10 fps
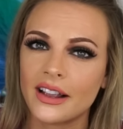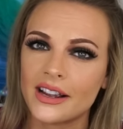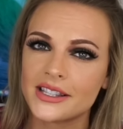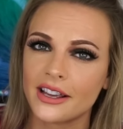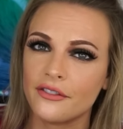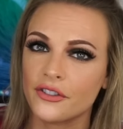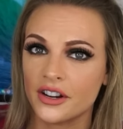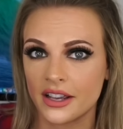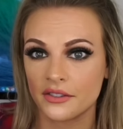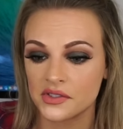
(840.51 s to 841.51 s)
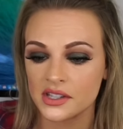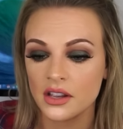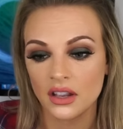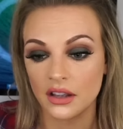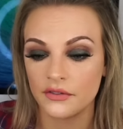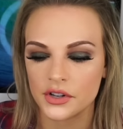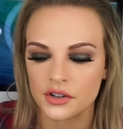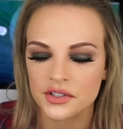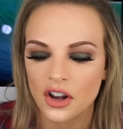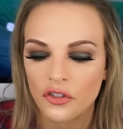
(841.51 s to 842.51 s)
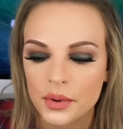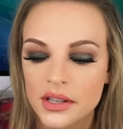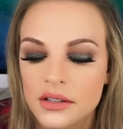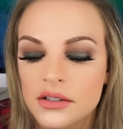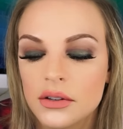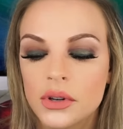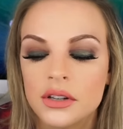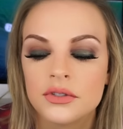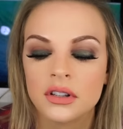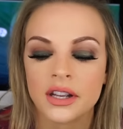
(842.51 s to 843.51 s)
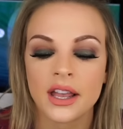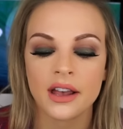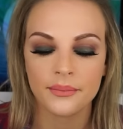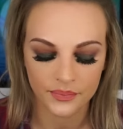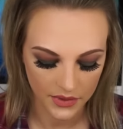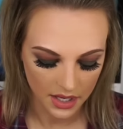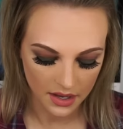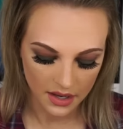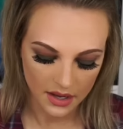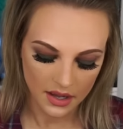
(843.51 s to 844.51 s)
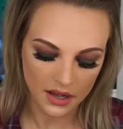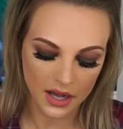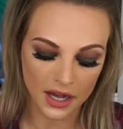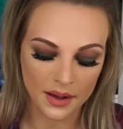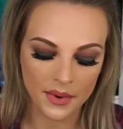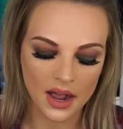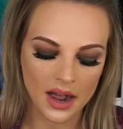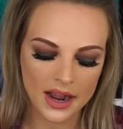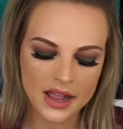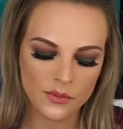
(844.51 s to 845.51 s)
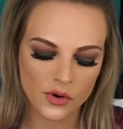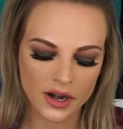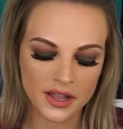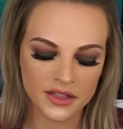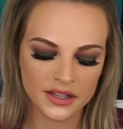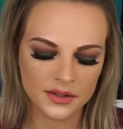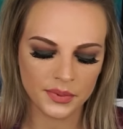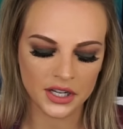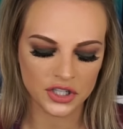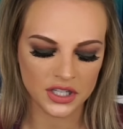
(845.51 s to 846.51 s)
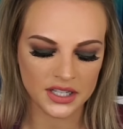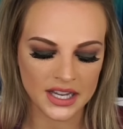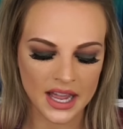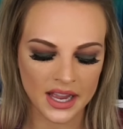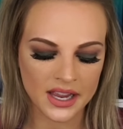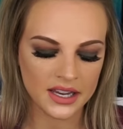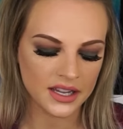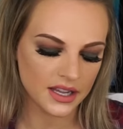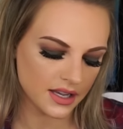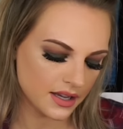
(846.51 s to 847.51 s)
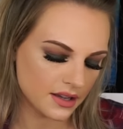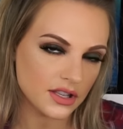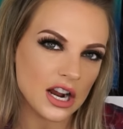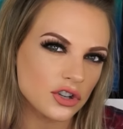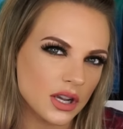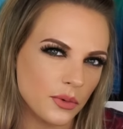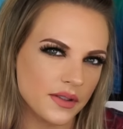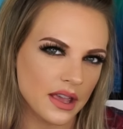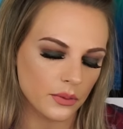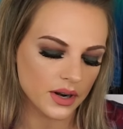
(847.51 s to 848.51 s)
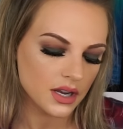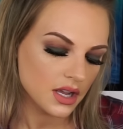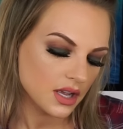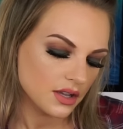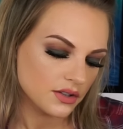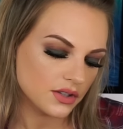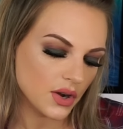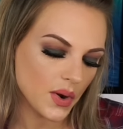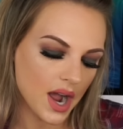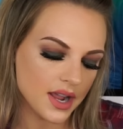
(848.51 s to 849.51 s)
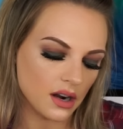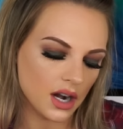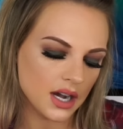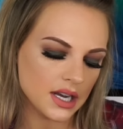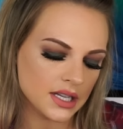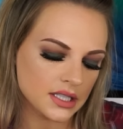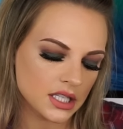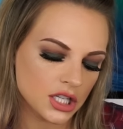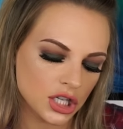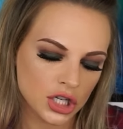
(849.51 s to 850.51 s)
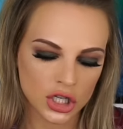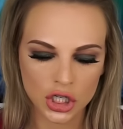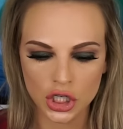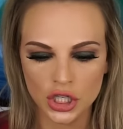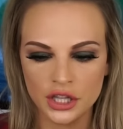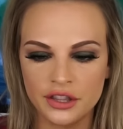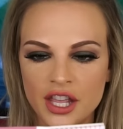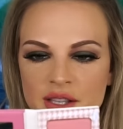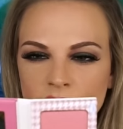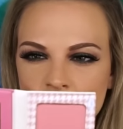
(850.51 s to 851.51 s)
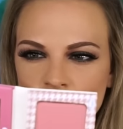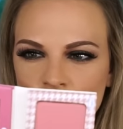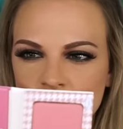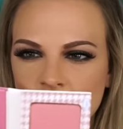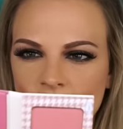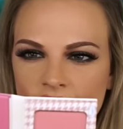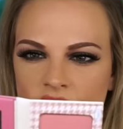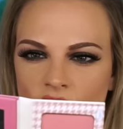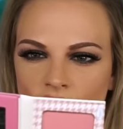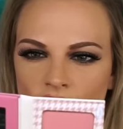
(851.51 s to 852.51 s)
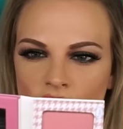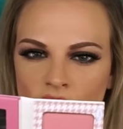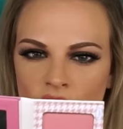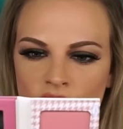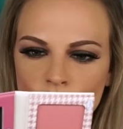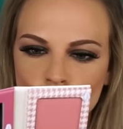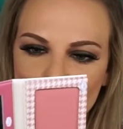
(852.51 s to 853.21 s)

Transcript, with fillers: like I said, for gifts and for yourself because it's so cute to look at. Um, I am wearing this blush today. It is actually I'm wearing the other one. So I got this blush, and it's called